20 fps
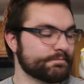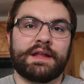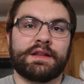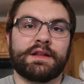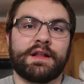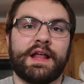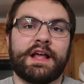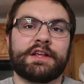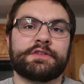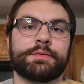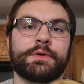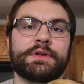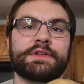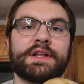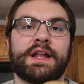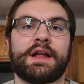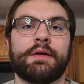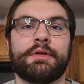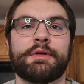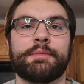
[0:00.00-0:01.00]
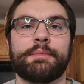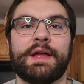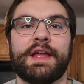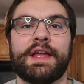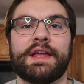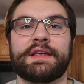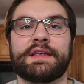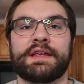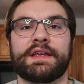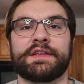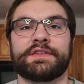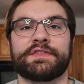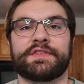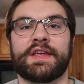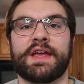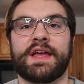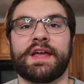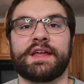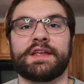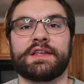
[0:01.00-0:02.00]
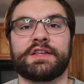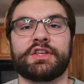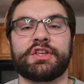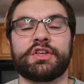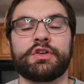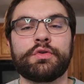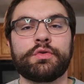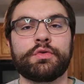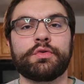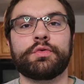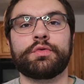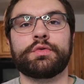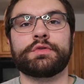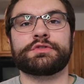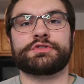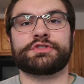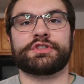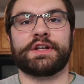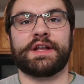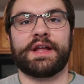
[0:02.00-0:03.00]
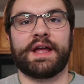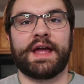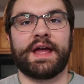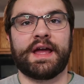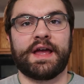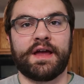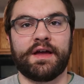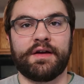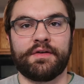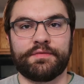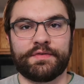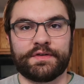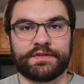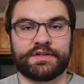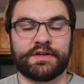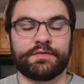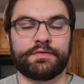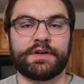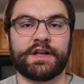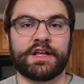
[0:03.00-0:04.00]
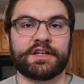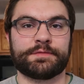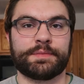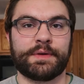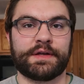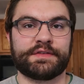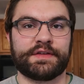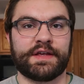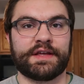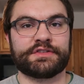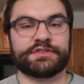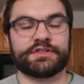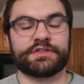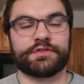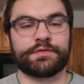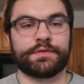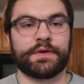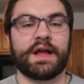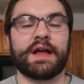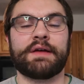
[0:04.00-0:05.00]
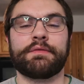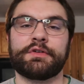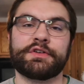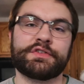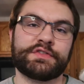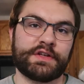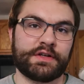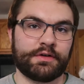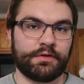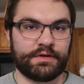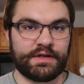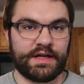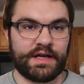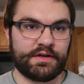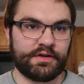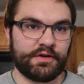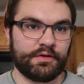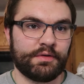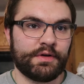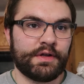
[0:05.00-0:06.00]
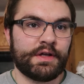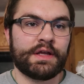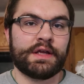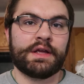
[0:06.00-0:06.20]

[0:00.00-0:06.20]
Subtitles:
And the last point that I want to make is that you should have different expectations for every single gecko.